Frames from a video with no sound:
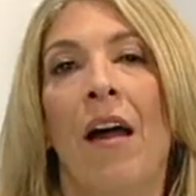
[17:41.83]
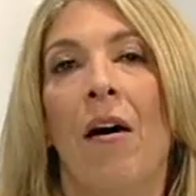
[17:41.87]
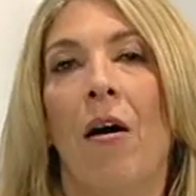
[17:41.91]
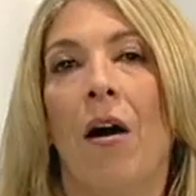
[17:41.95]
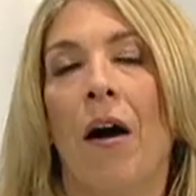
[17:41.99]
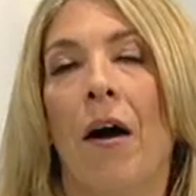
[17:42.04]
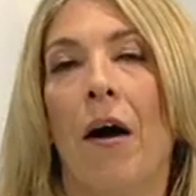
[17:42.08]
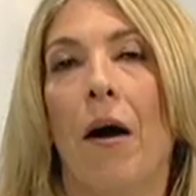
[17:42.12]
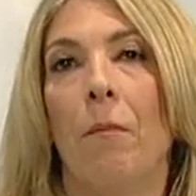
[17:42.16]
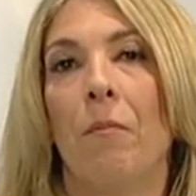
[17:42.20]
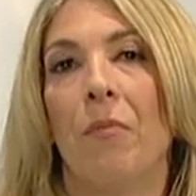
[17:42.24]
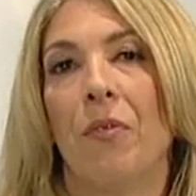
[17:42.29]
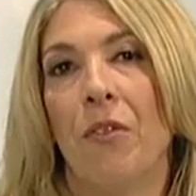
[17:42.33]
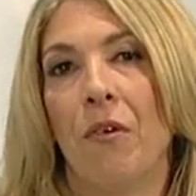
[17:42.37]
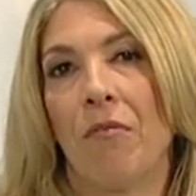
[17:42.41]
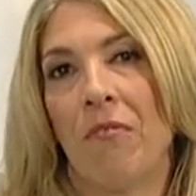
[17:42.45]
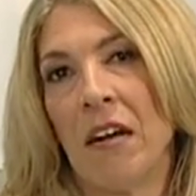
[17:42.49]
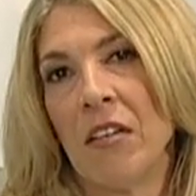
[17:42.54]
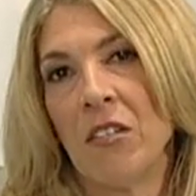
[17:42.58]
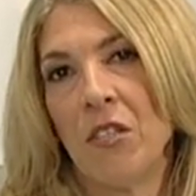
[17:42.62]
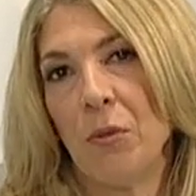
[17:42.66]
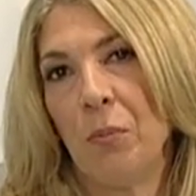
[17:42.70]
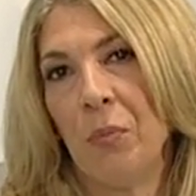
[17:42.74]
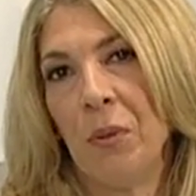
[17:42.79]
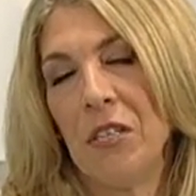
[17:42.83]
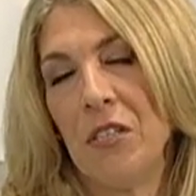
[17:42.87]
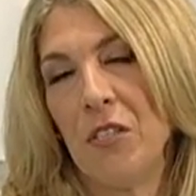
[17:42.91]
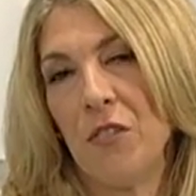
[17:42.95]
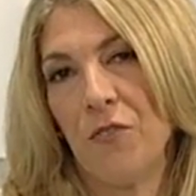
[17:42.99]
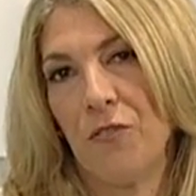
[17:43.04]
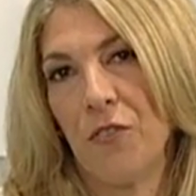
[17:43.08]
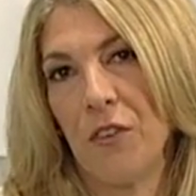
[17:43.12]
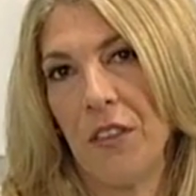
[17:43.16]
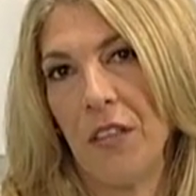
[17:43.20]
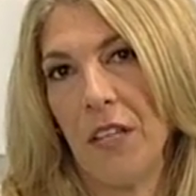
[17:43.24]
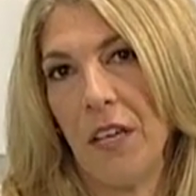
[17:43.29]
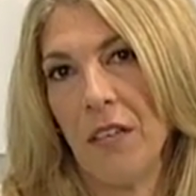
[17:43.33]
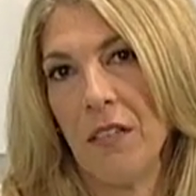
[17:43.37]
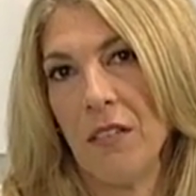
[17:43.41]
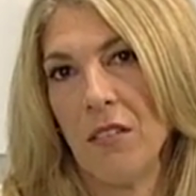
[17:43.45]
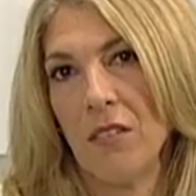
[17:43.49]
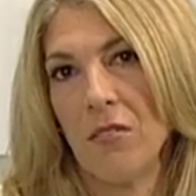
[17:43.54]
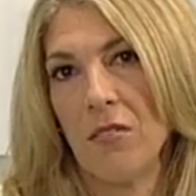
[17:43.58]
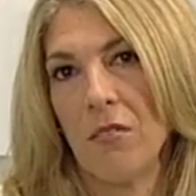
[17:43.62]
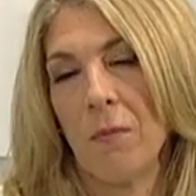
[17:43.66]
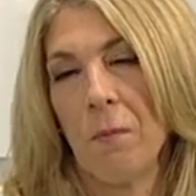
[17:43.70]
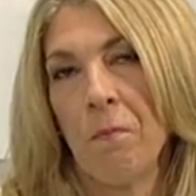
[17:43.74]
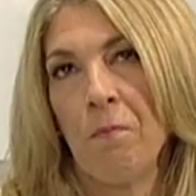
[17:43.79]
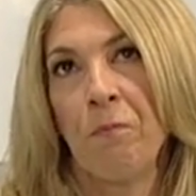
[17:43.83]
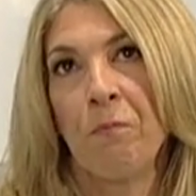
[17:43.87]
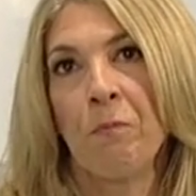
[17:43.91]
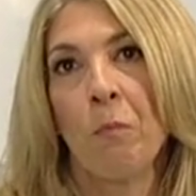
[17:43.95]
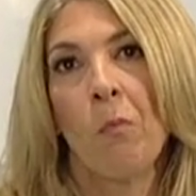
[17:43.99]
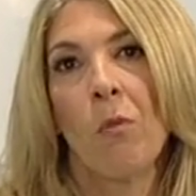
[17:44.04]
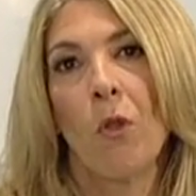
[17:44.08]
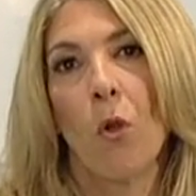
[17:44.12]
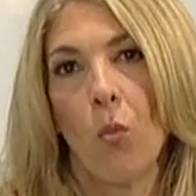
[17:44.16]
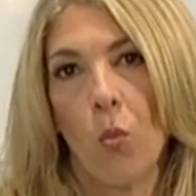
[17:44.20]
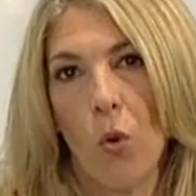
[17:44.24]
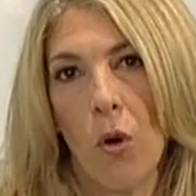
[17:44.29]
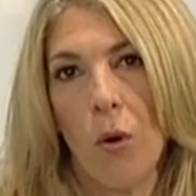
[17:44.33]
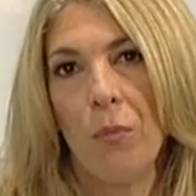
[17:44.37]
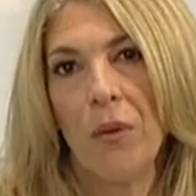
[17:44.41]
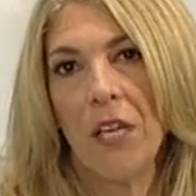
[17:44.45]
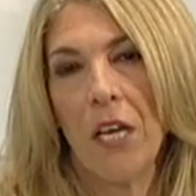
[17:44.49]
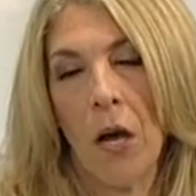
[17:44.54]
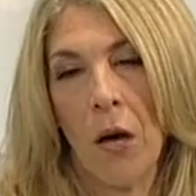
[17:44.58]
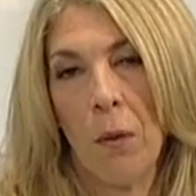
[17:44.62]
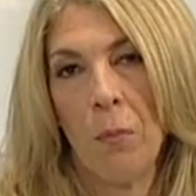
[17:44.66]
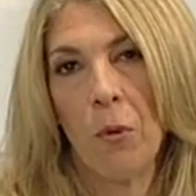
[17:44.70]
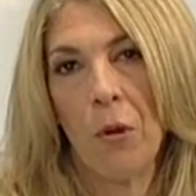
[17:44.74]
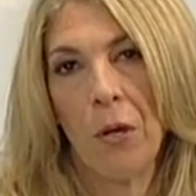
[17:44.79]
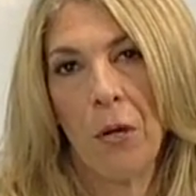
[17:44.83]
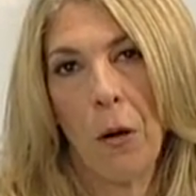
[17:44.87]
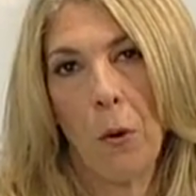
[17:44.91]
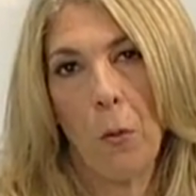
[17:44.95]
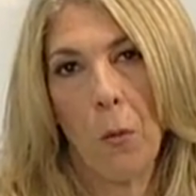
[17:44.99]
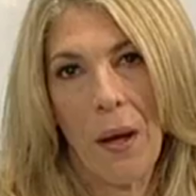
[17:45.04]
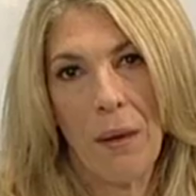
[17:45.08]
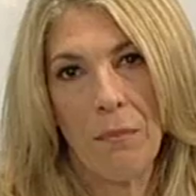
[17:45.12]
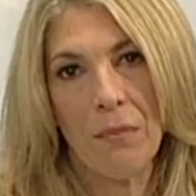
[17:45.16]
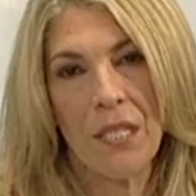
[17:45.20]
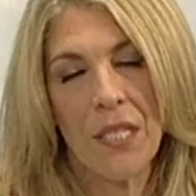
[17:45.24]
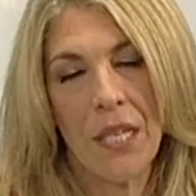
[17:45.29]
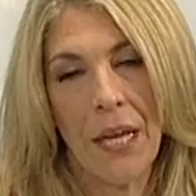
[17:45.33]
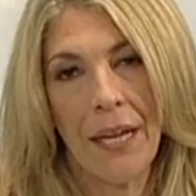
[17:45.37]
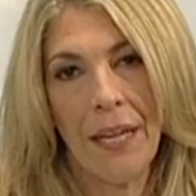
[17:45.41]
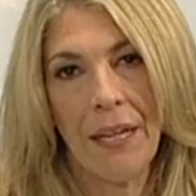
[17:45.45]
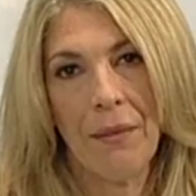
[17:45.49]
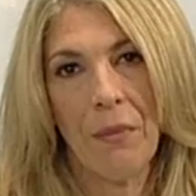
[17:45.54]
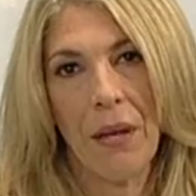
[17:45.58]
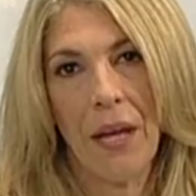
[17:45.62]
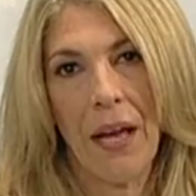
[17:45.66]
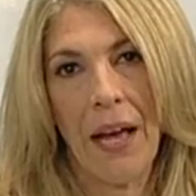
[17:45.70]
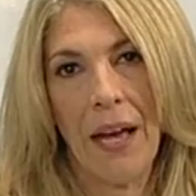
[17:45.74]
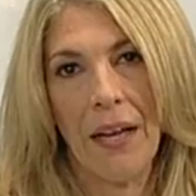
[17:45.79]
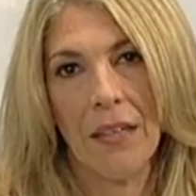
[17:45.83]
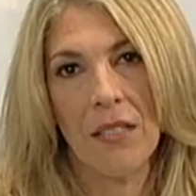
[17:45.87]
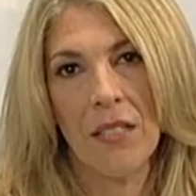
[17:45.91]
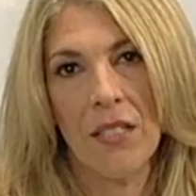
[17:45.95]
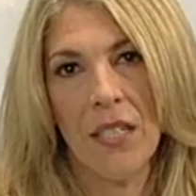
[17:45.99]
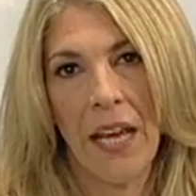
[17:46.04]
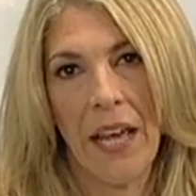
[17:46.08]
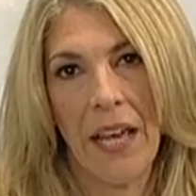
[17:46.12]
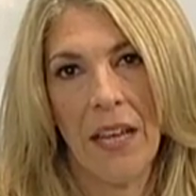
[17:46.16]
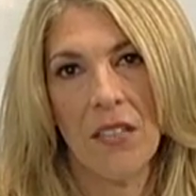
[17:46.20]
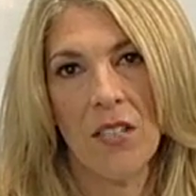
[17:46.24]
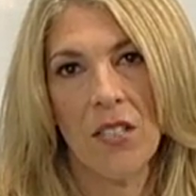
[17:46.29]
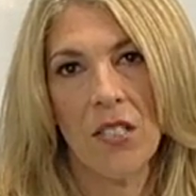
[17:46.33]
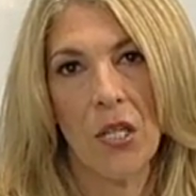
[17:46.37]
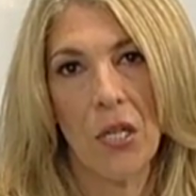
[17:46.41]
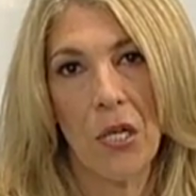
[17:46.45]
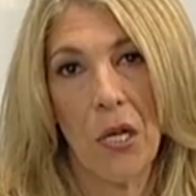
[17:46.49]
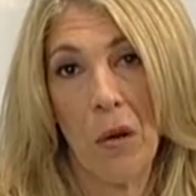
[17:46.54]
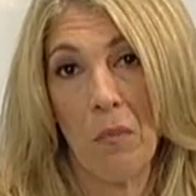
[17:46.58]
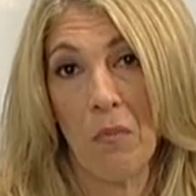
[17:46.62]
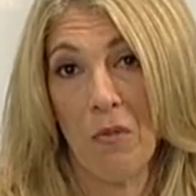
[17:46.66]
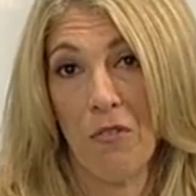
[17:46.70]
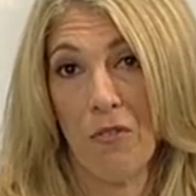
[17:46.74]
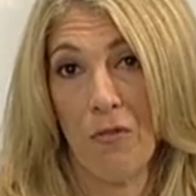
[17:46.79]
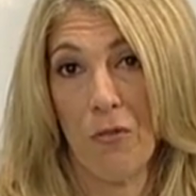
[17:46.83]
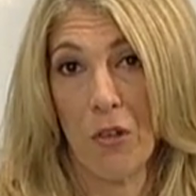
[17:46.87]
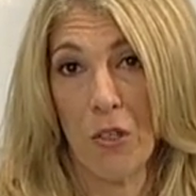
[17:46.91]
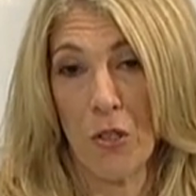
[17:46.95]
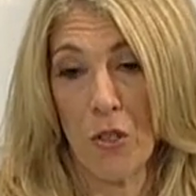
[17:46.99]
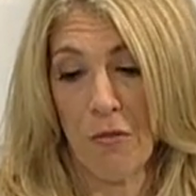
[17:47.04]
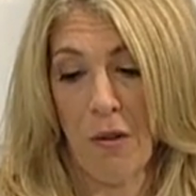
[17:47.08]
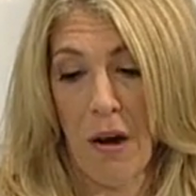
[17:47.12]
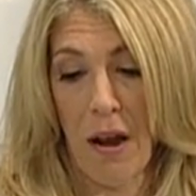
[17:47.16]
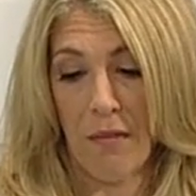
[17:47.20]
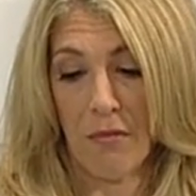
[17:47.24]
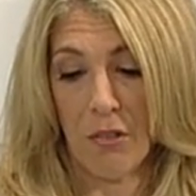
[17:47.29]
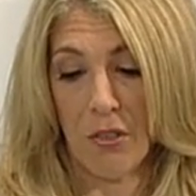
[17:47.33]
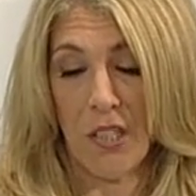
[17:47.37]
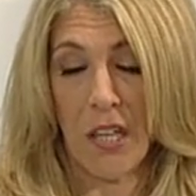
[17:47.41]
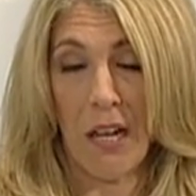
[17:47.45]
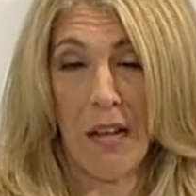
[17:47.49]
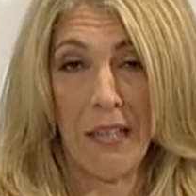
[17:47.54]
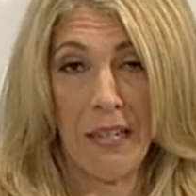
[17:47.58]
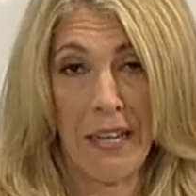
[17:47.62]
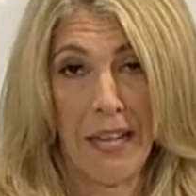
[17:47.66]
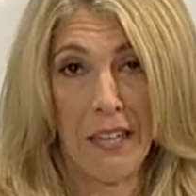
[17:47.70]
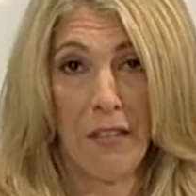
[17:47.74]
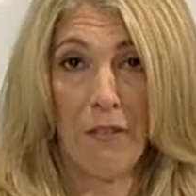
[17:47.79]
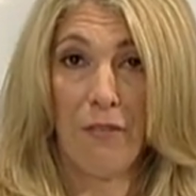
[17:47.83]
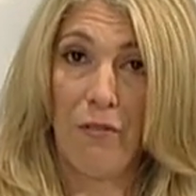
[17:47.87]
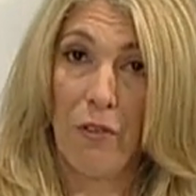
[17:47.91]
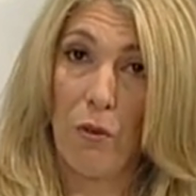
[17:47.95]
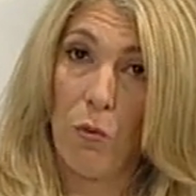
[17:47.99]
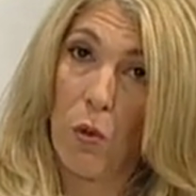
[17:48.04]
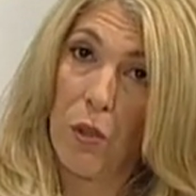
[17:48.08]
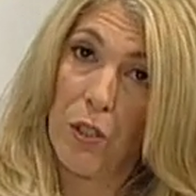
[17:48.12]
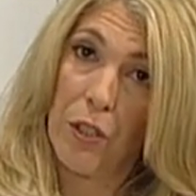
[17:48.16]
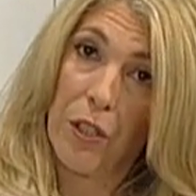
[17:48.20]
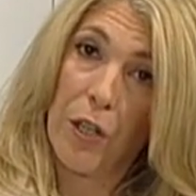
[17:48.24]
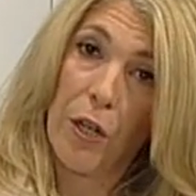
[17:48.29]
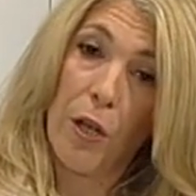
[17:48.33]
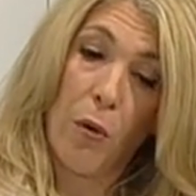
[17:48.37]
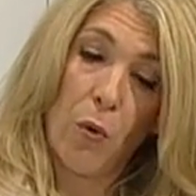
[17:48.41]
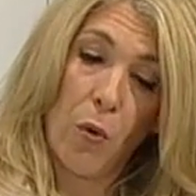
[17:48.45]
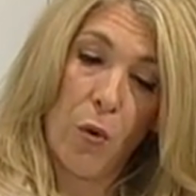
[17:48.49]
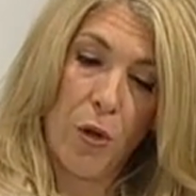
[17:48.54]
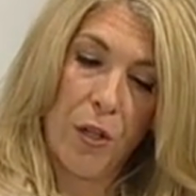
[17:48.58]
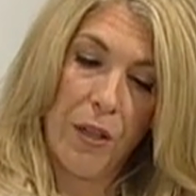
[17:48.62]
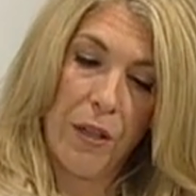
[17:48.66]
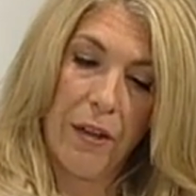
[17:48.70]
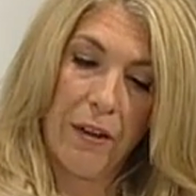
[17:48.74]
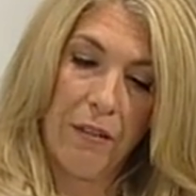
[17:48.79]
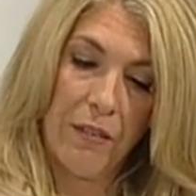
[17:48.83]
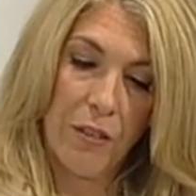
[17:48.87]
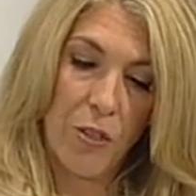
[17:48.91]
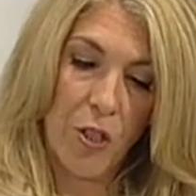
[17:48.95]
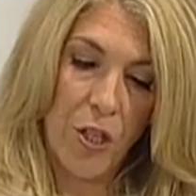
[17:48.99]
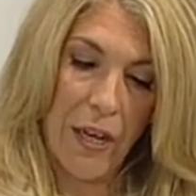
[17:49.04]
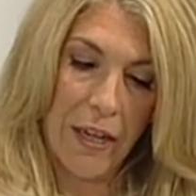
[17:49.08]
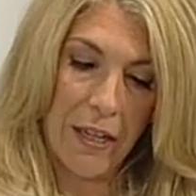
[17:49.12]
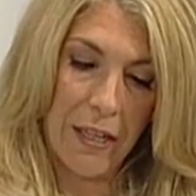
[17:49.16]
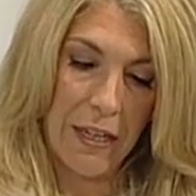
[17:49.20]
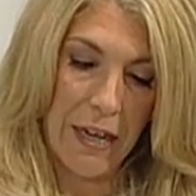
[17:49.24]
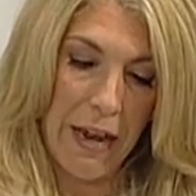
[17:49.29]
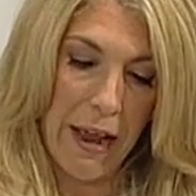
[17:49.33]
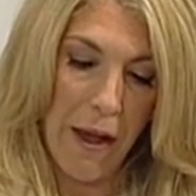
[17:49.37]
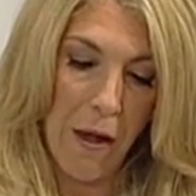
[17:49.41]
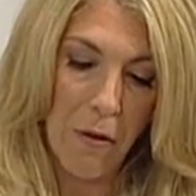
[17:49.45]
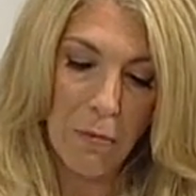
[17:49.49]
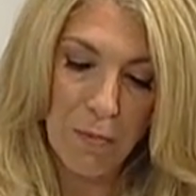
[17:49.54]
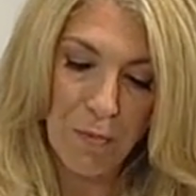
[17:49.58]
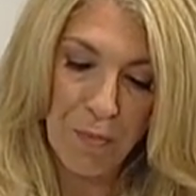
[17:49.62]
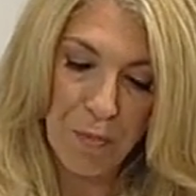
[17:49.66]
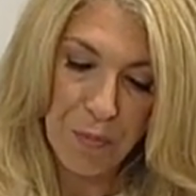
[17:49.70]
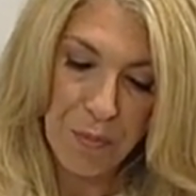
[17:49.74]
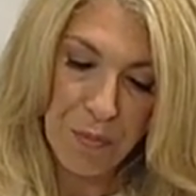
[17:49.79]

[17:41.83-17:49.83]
The recipes for this will be up on our website at taste4travel.net if you want to go on there and check it out.